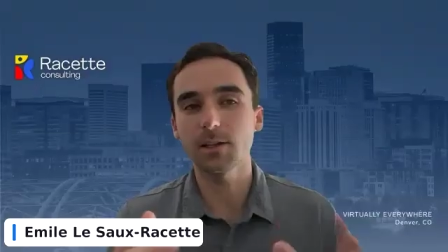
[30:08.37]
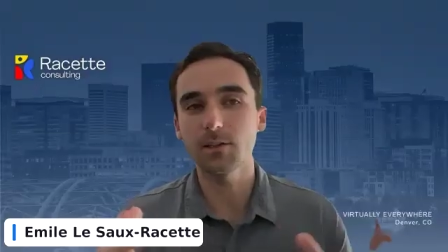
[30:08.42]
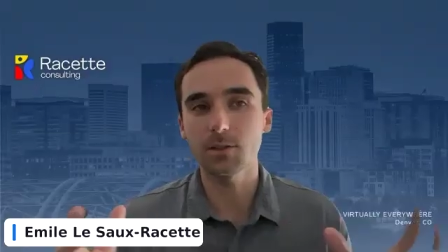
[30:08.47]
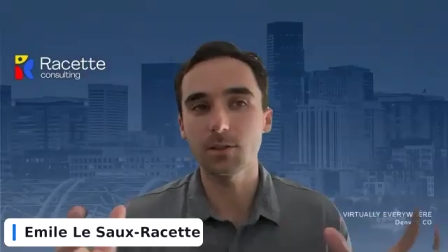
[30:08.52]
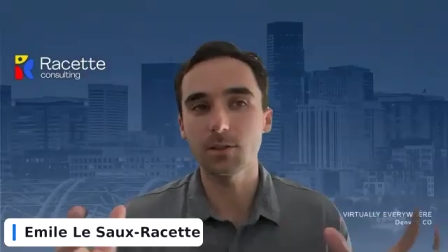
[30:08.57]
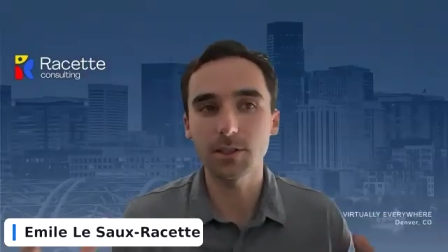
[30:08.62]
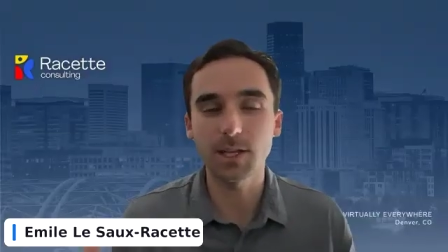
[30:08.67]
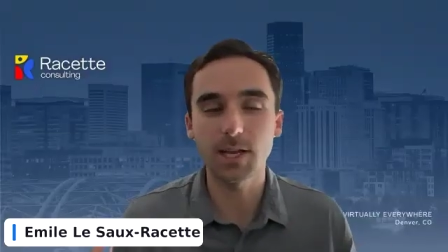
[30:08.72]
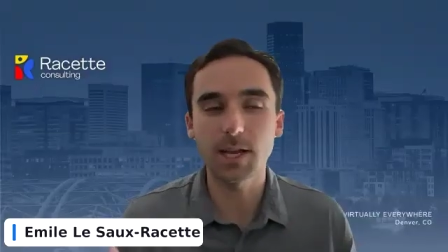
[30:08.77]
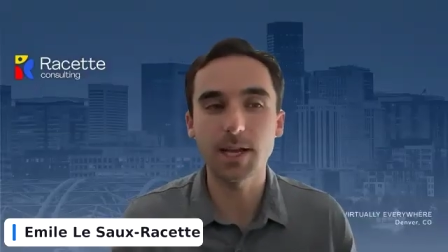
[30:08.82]
of
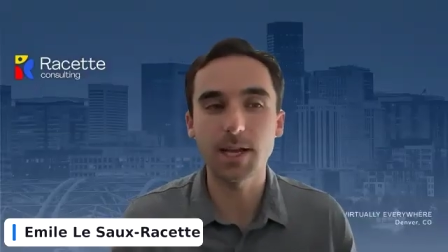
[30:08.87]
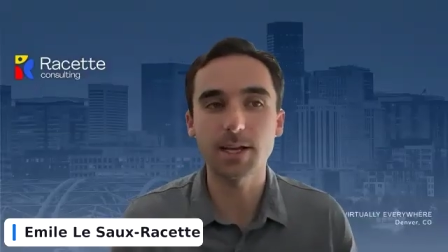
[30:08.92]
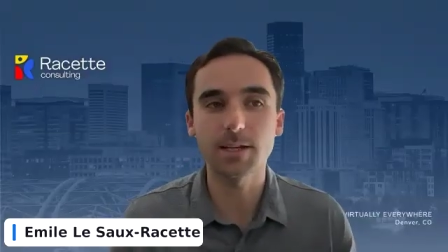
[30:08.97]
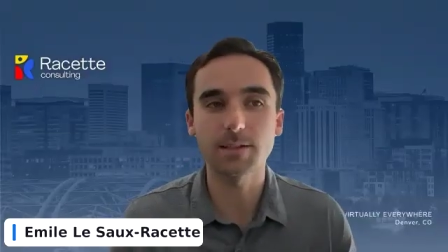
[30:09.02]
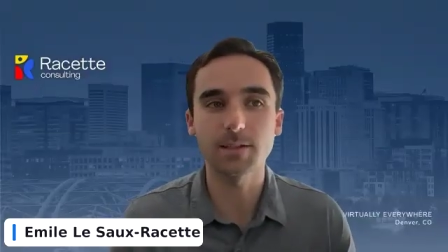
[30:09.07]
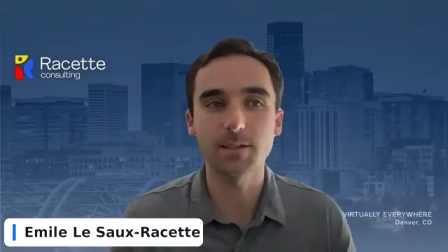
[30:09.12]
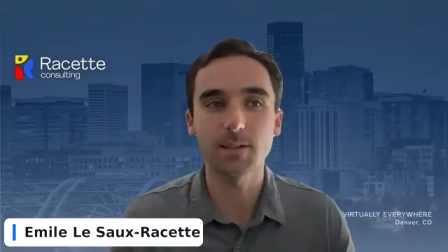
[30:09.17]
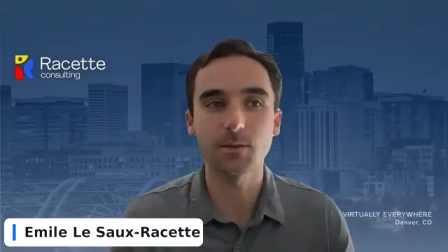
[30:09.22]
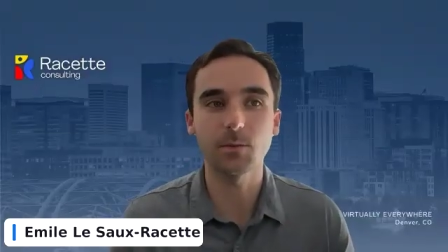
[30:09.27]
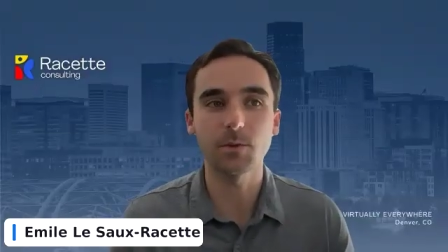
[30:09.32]
just
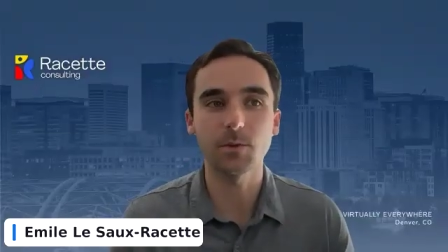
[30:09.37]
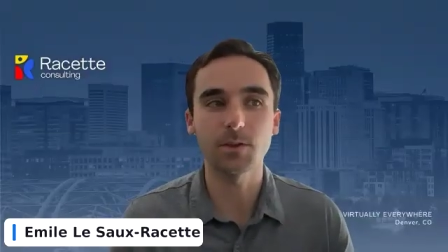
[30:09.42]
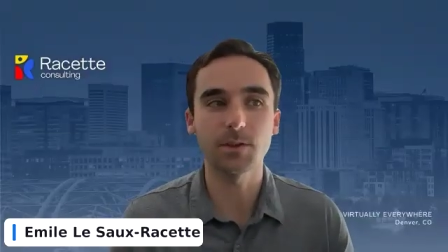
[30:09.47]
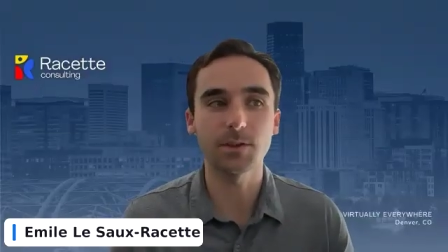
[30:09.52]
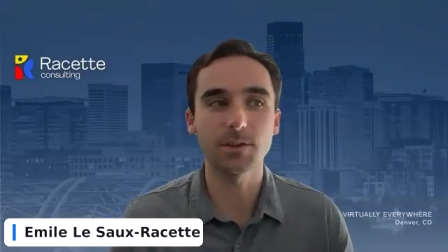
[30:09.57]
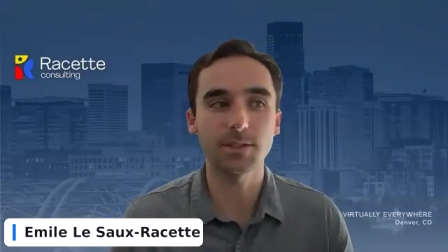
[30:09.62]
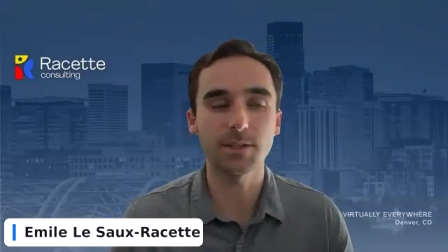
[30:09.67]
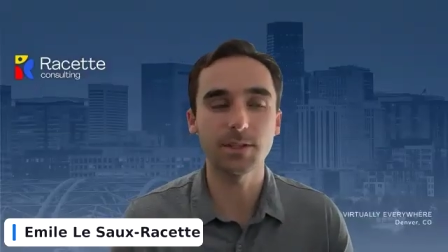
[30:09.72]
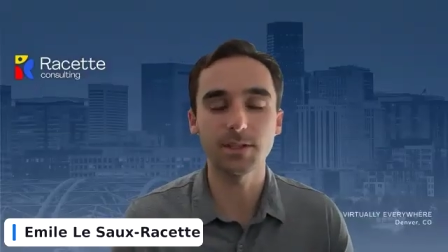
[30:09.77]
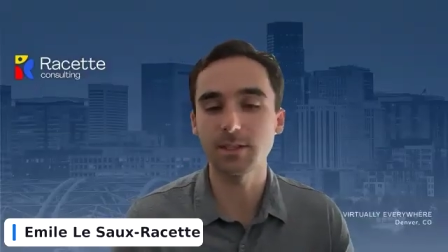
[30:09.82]
ties in with
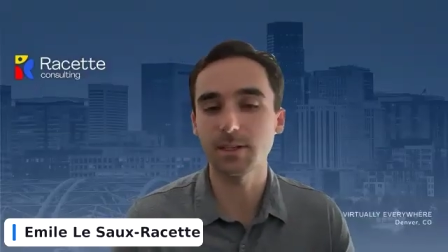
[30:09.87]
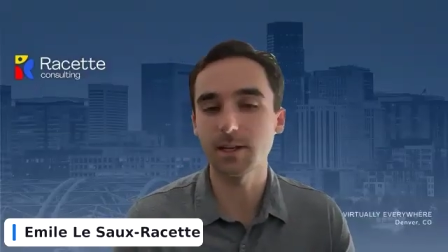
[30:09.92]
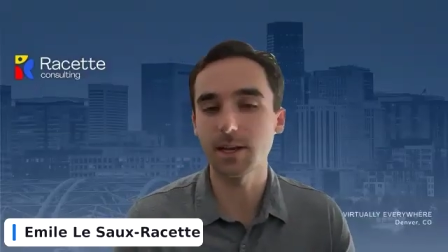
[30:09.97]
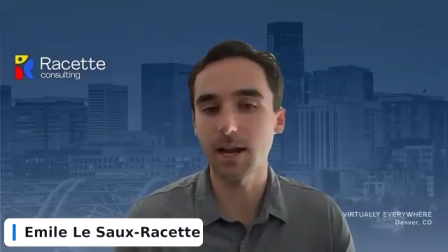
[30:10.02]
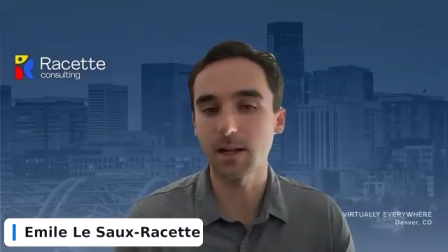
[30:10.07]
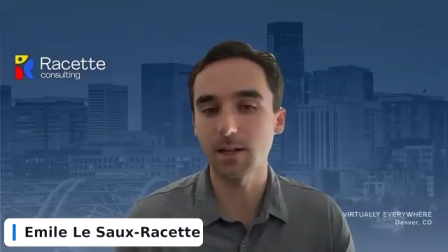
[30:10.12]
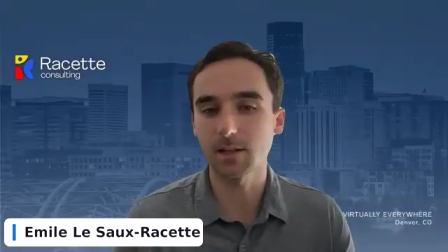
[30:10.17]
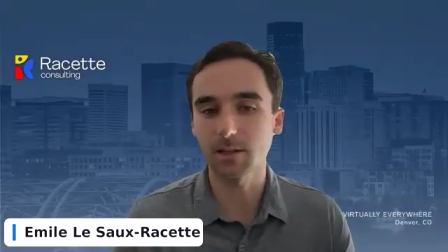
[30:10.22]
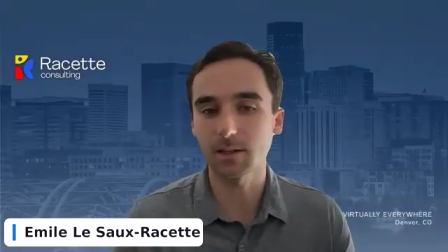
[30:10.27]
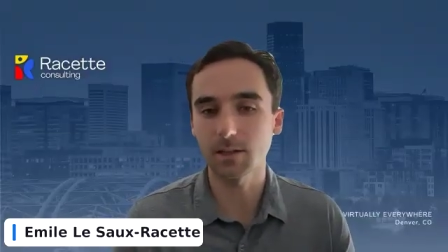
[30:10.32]
the
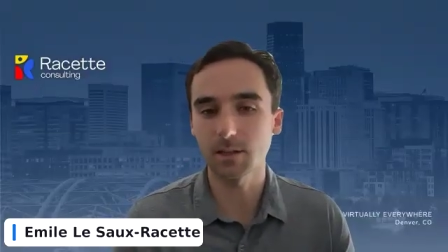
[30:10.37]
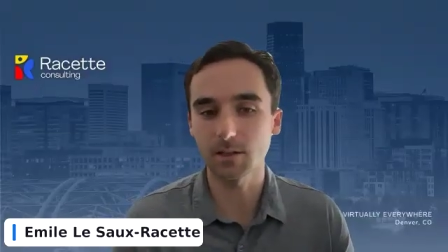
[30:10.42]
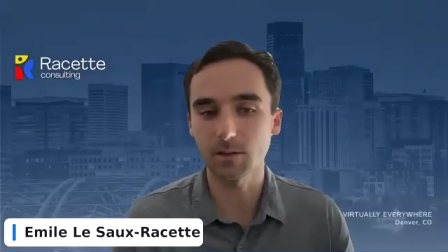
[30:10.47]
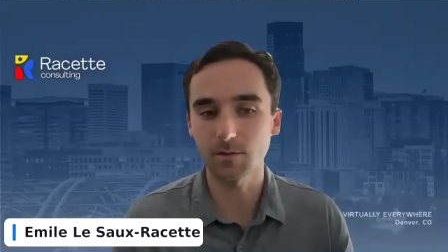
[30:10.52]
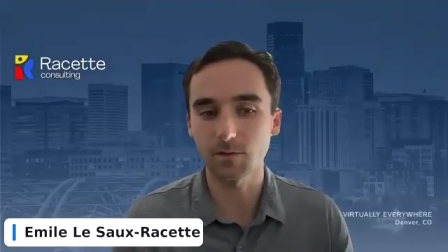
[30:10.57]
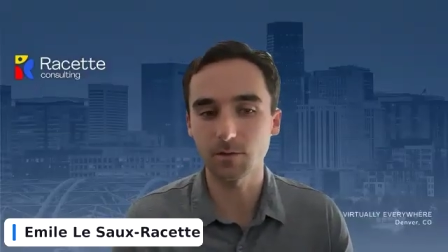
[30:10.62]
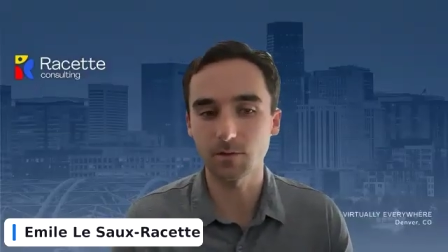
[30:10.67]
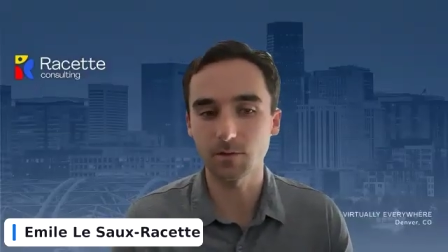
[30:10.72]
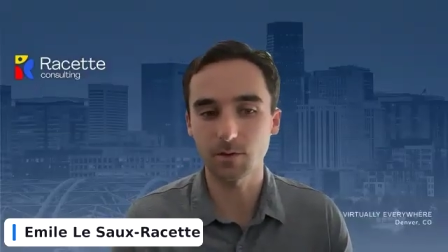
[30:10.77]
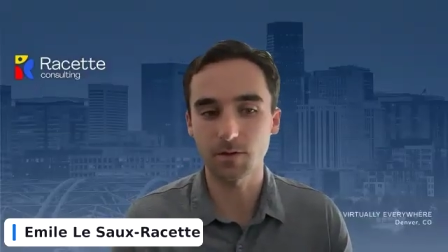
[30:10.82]
seasonality
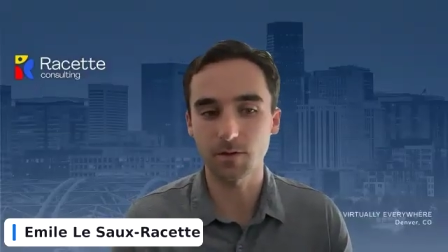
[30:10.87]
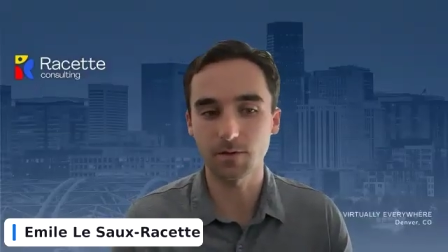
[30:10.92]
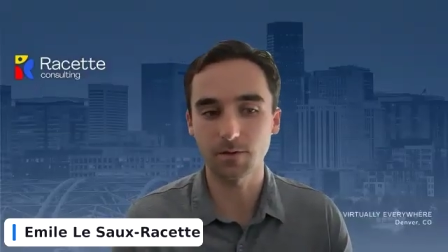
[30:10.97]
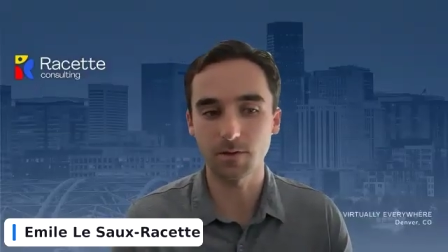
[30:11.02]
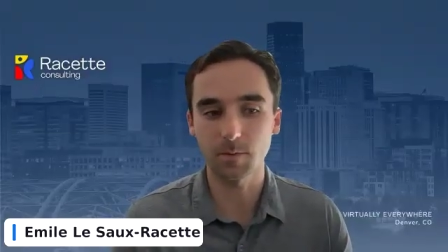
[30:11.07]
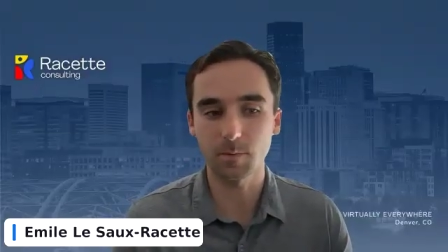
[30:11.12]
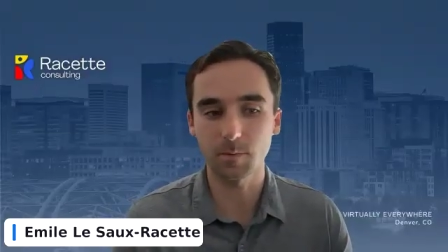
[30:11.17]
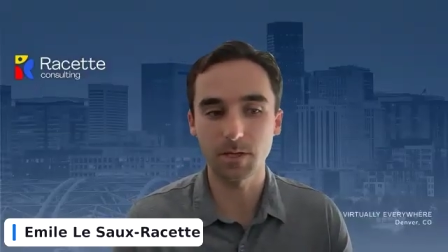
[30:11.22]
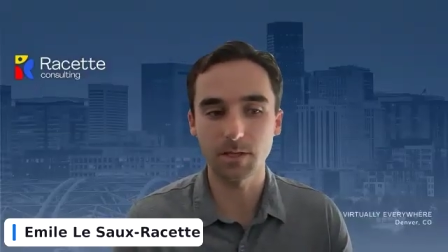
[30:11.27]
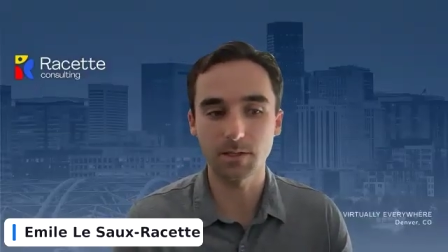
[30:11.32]
of
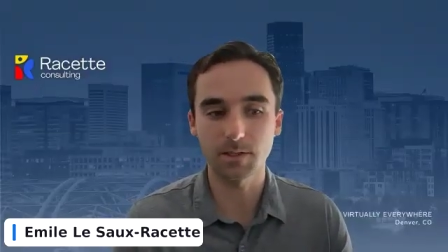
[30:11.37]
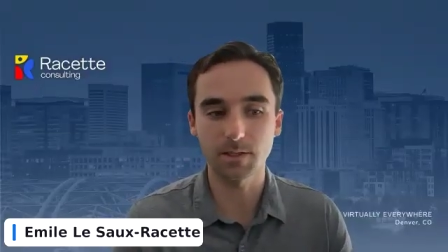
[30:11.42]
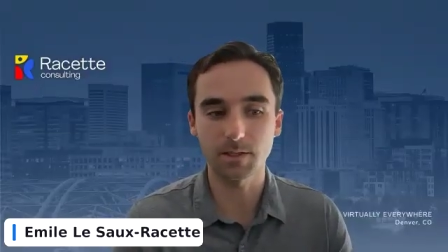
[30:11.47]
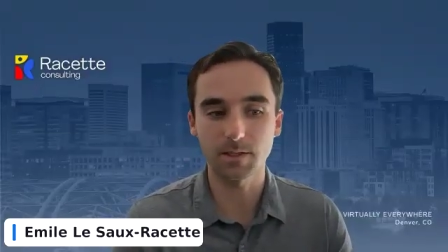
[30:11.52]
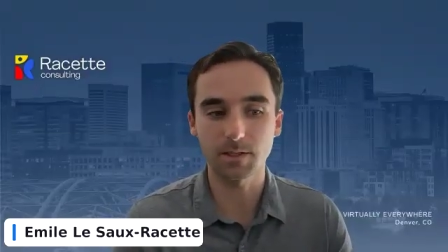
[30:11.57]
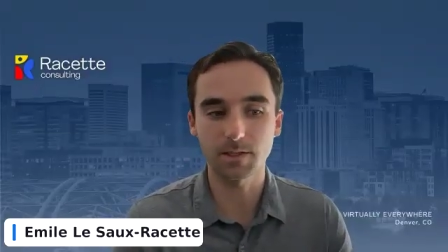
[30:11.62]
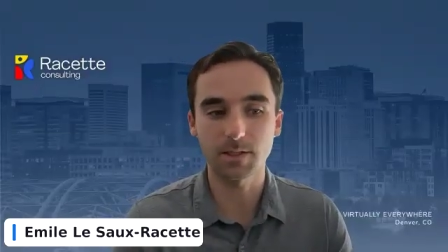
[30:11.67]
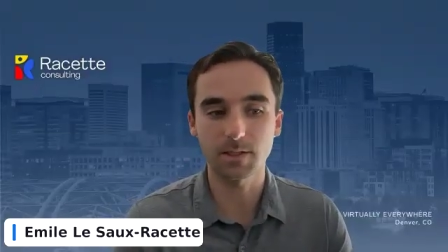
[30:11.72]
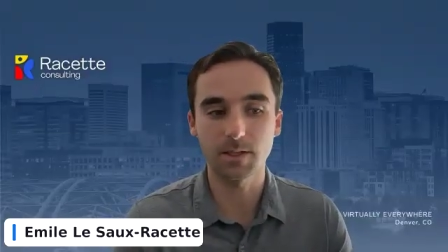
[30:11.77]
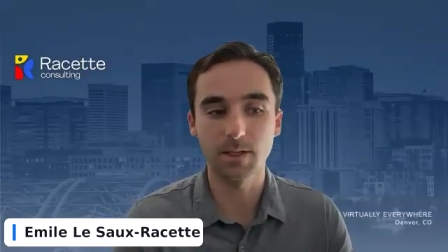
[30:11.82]
the
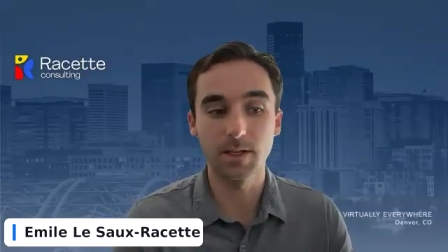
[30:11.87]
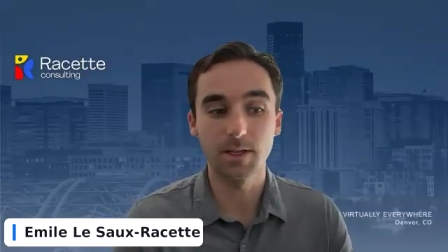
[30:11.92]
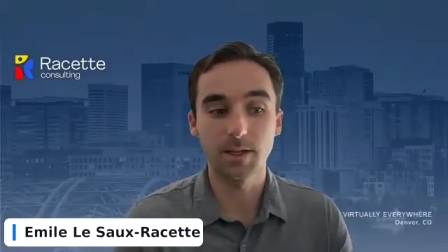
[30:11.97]
business.